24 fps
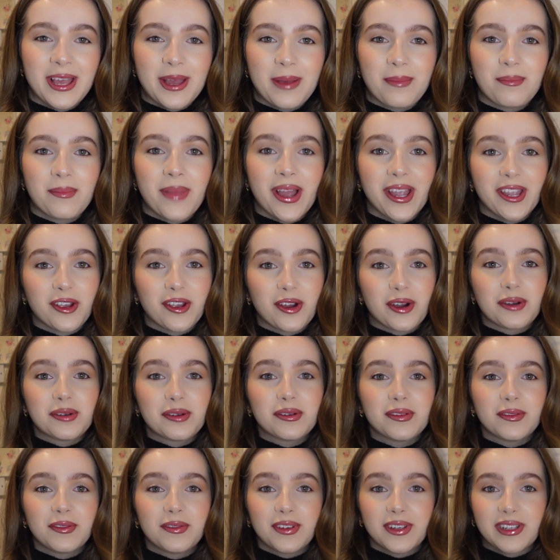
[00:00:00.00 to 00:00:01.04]
My
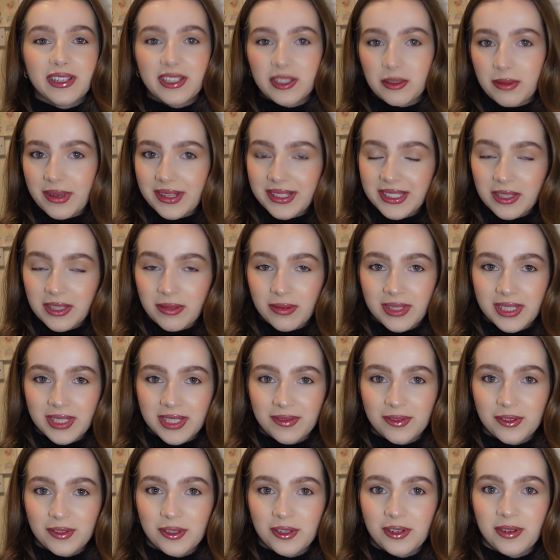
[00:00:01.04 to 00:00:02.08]
goal for
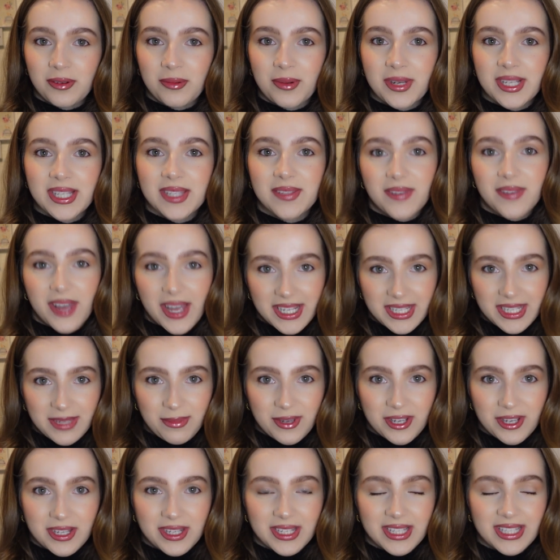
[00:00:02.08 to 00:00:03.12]
2024 was 30
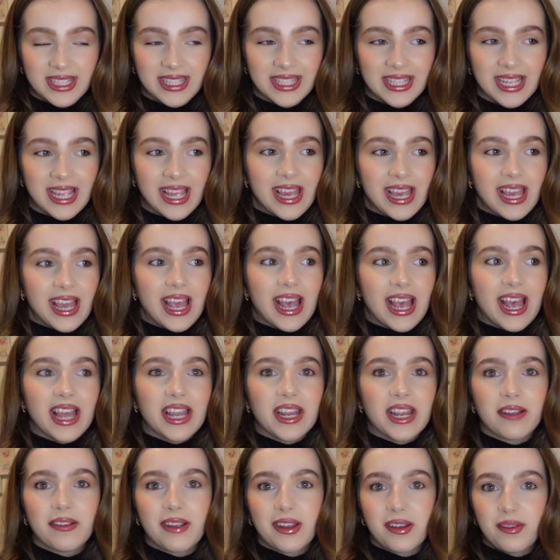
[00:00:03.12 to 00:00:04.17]
books and
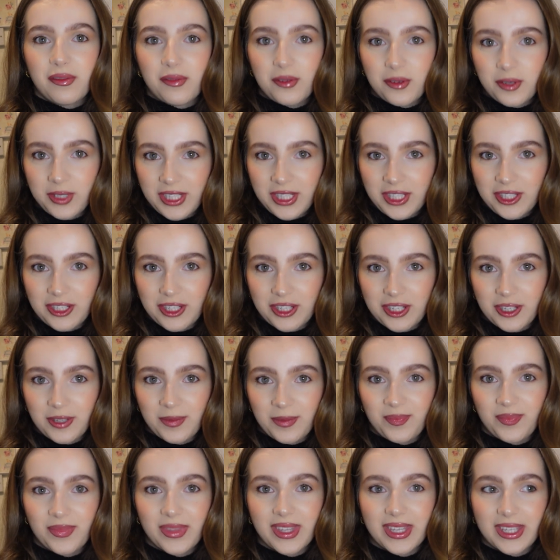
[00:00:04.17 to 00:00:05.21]
I read 42.
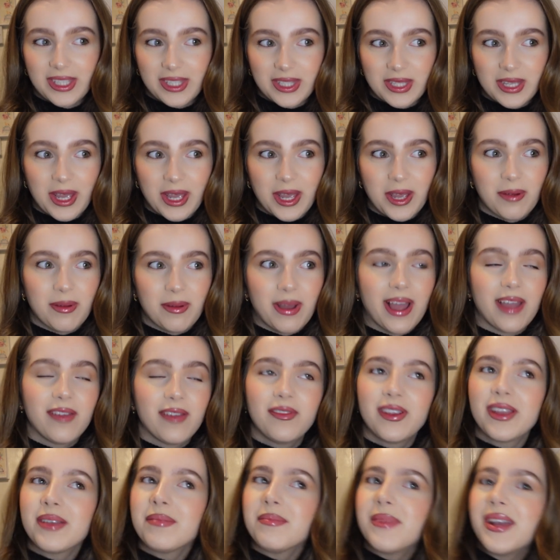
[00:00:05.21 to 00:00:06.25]
So I
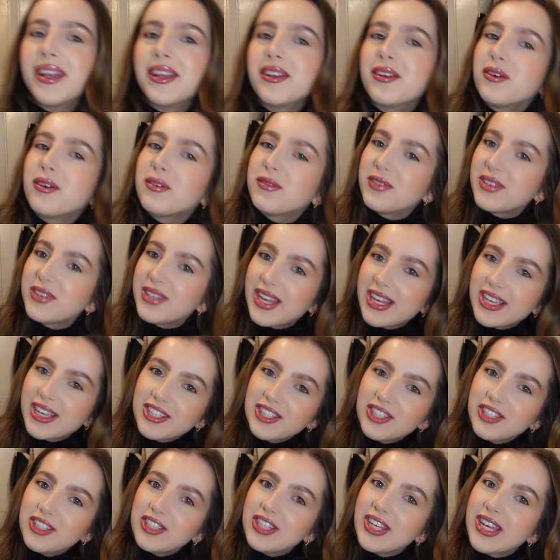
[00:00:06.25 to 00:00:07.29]
think my goal for
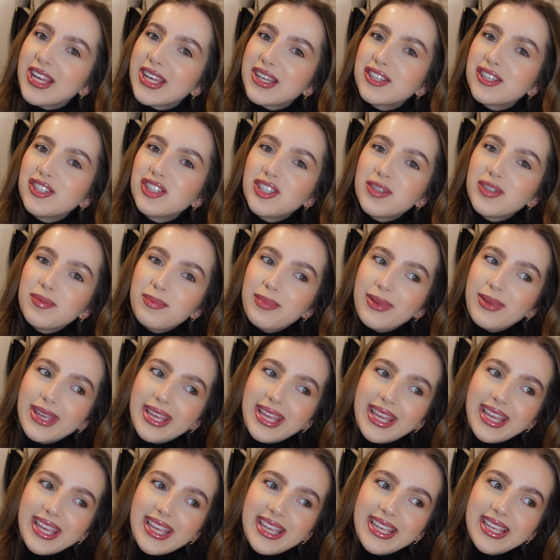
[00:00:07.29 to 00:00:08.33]
next year should
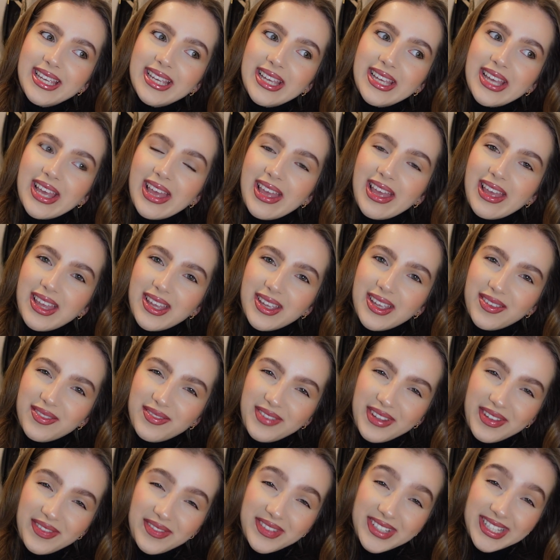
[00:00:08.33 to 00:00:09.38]
be
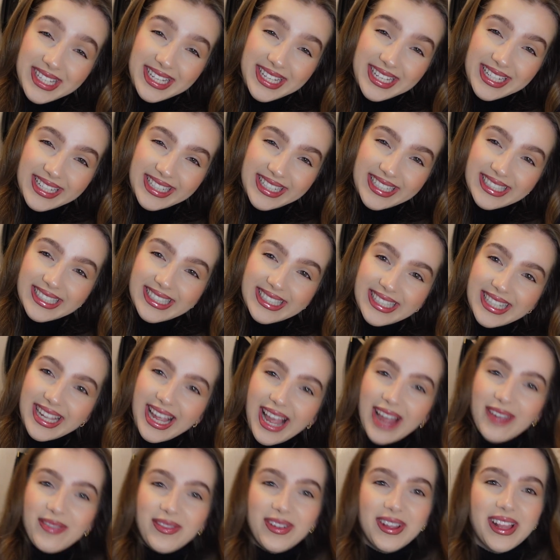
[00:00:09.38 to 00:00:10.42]
50?
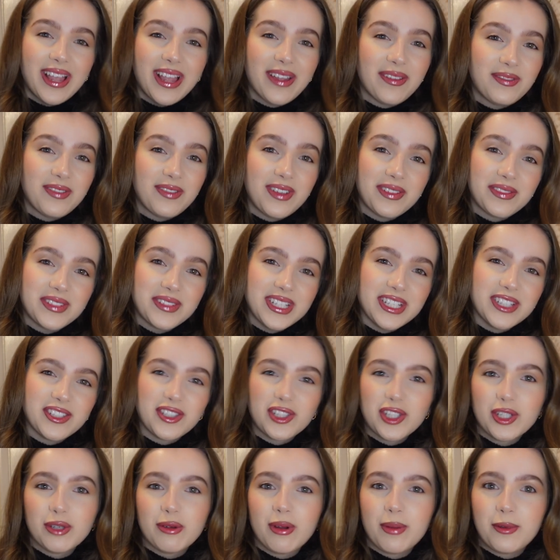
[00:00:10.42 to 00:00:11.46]
I feel like 50 is
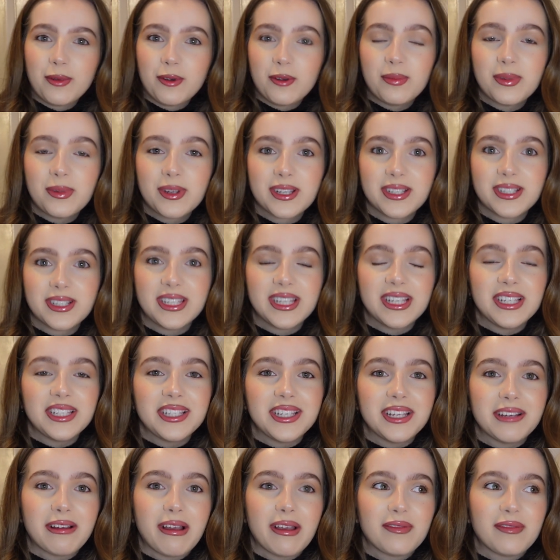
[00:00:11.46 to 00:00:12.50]
doable, because this
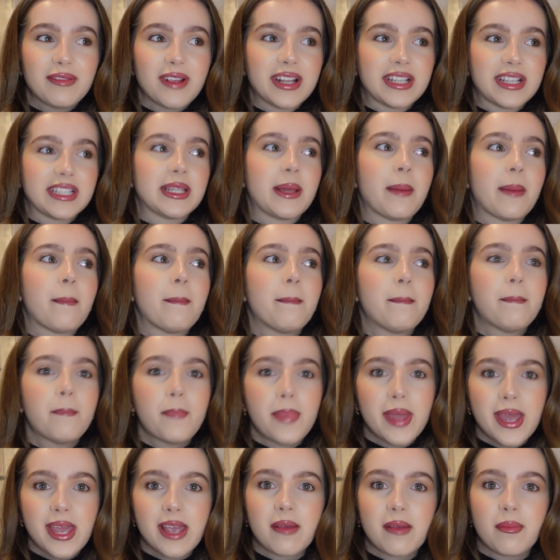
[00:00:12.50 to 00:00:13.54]
year I've read some
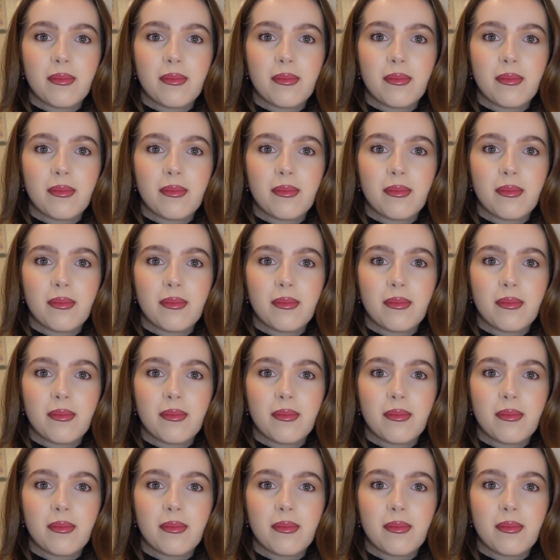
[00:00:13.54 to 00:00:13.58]
big